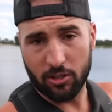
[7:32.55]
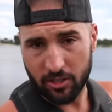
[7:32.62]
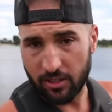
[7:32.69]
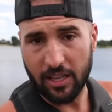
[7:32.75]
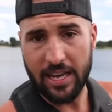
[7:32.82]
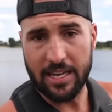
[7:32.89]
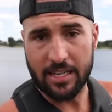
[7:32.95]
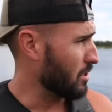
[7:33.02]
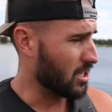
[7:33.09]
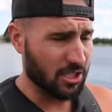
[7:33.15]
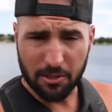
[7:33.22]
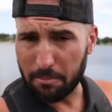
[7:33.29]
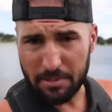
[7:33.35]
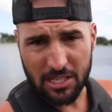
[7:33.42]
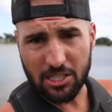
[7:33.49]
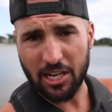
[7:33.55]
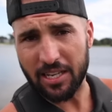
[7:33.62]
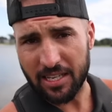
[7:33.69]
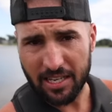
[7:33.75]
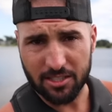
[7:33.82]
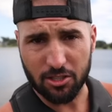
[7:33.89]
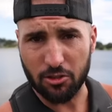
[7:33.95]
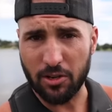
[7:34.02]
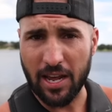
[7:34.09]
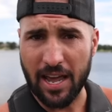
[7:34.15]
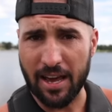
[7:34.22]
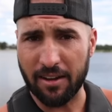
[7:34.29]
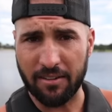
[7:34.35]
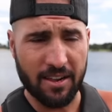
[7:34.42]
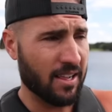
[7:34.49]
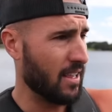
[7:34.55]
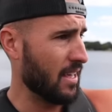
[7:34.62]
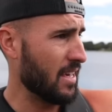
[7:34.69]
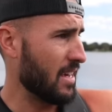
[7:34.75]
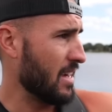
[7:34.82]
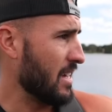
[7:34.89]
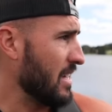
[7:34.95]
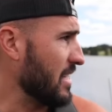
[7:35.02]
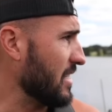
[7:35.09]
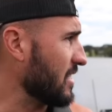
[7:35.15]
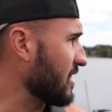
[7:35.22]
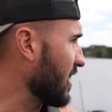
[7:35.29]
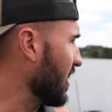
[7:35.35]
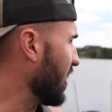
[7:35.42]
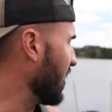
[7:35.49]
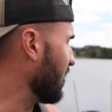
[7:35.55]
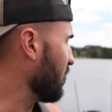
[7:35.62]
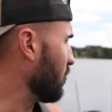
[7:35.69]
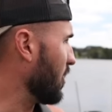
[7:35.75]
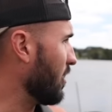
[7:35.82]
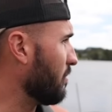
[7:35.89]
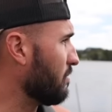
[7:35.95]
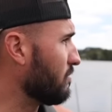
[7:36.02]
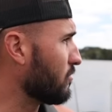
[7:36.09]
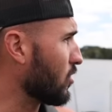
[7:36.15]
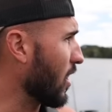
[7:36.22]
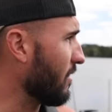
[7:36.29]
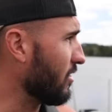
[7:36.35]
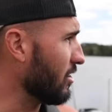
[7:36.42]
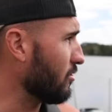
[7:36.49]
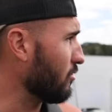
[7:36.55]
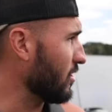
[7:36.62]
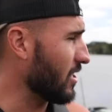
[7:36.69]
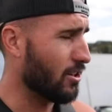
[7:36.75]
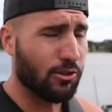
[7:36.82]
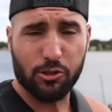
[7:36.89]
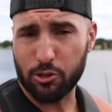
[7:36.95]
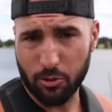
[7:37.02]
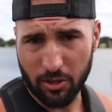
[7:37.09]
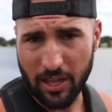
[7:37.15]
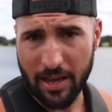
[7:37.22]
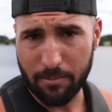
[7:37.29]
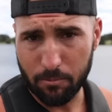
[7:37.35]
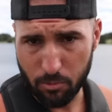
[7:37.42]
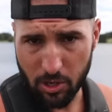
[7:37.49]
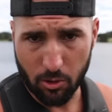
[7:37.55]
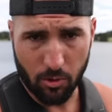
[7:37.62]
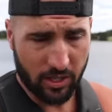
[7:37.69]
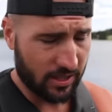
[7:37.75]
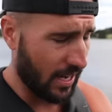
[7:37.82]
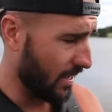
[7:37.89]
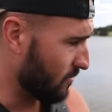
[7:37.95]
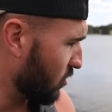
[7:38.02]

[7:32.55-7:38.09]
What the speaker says: of the lake. Because if BJ can't slow down, he's gonna, well, drive into the yellow shoreline. We don't want that.